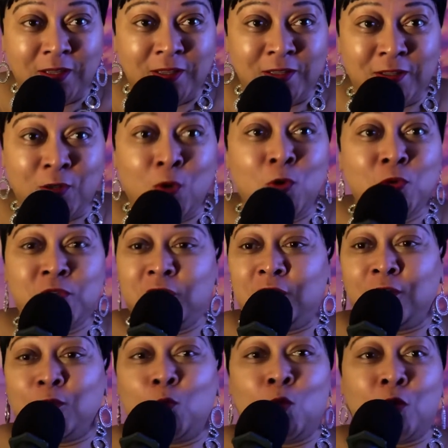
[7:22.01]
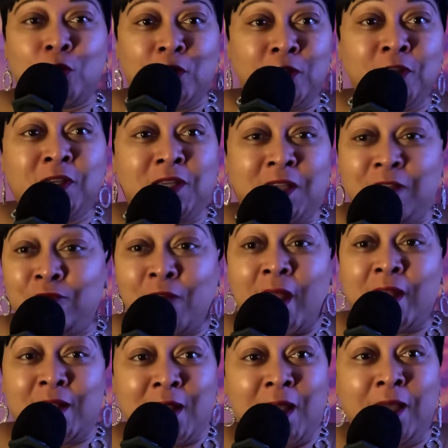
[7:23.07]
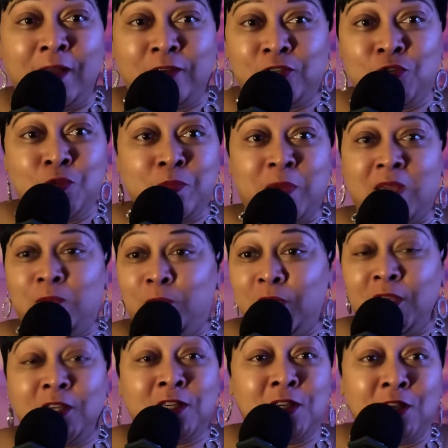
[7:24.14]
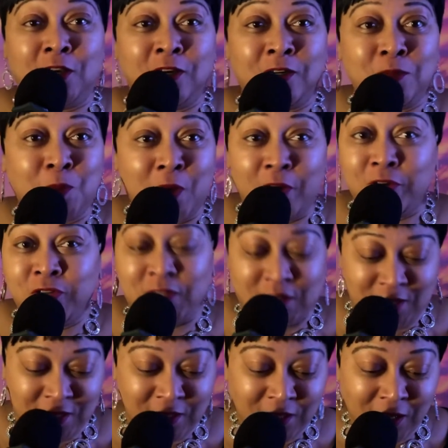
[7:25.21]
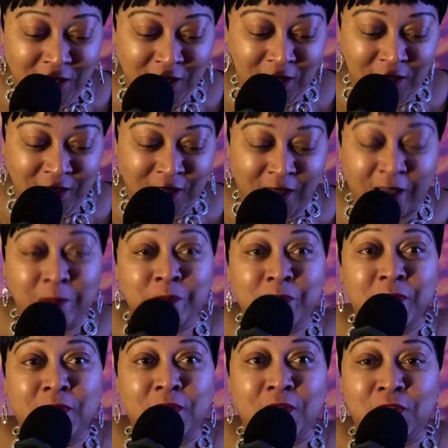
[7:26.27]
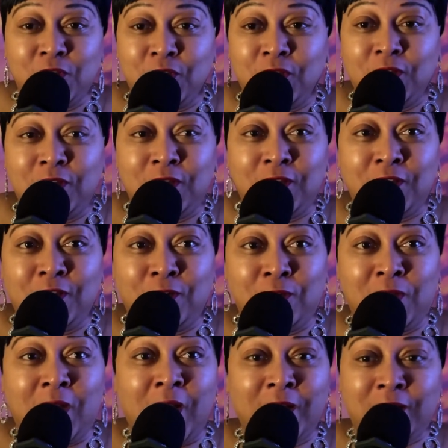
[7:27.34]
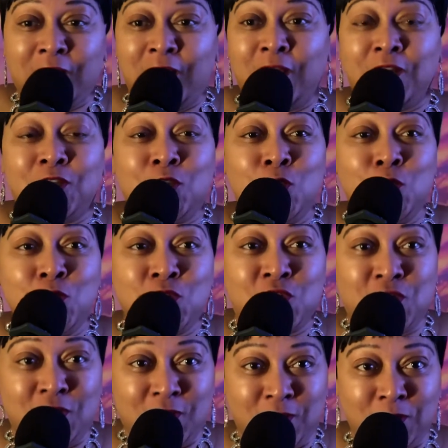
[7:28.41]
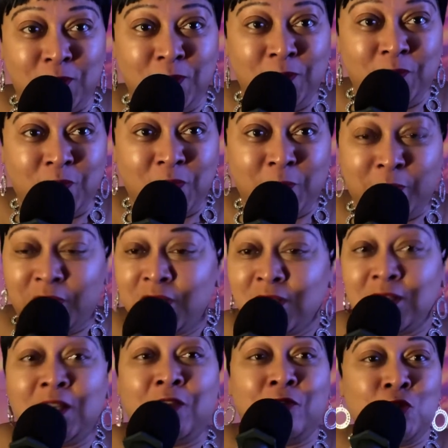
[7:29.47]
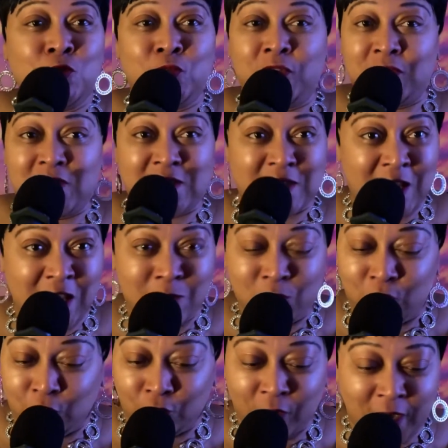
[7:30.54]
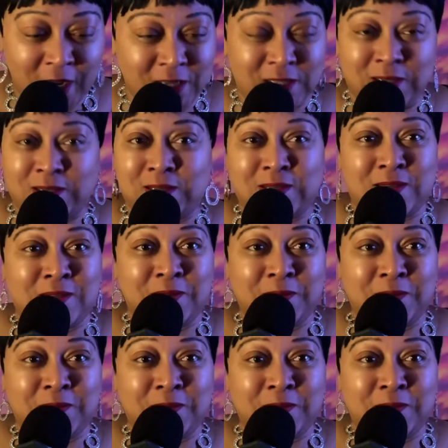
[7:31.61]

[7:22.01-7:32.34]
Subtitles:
those that are looking right now, you may be a young person thinking that, you know, God can't use you, but he's giving you the same grace.